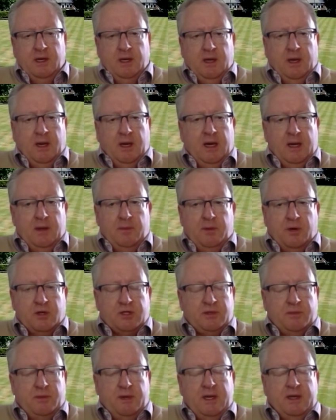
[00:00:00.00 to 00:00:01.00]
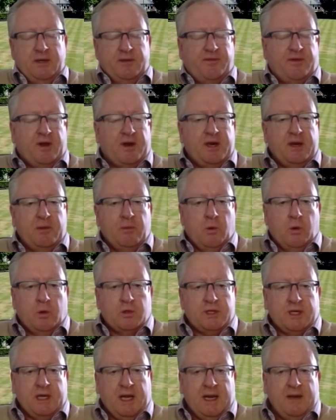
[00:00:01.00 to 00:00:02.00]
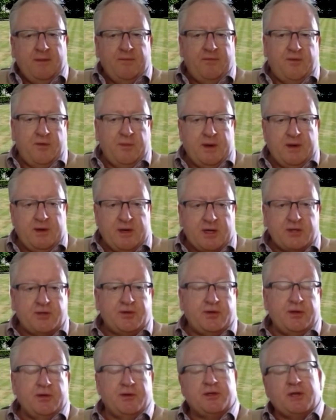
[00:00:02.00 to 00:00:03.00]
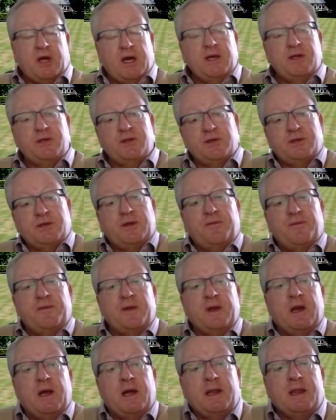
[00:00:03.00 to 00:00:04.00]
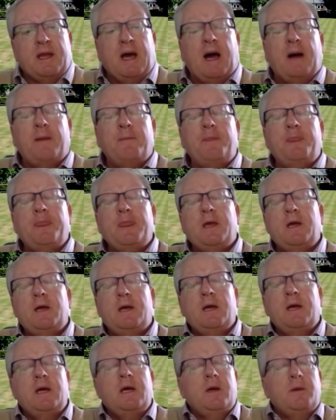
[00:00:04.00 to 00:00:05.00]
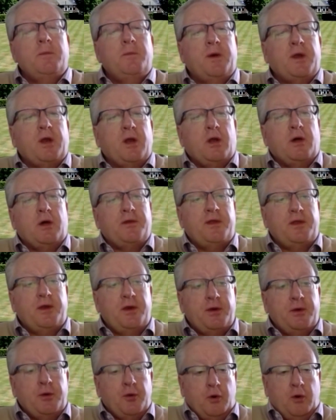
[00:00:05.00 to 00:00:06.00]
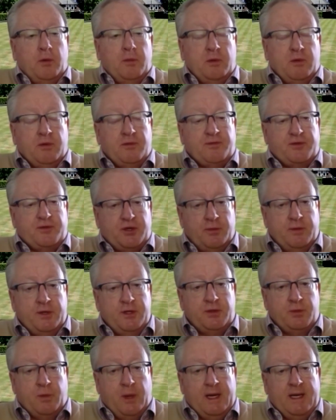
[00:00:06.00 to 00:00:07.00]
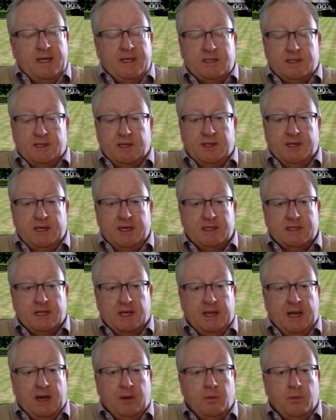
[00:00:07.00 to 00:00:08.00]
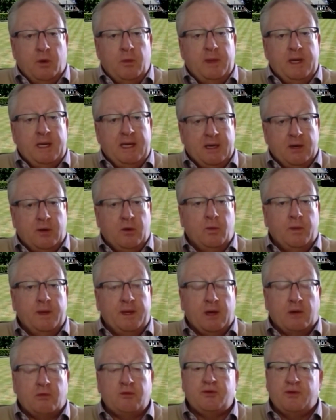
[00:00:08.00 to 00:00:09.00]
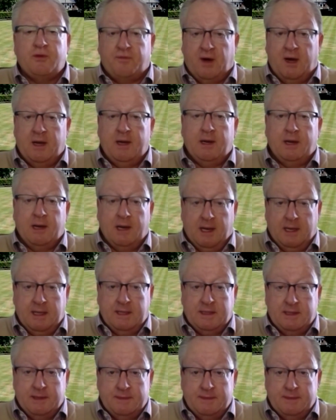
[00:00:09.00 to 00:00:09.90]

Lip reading: Possibly it's flooding water came through industrial sites or something like that. But a lot of the normal sewage waste and things like that will be killed with ultraviolet light.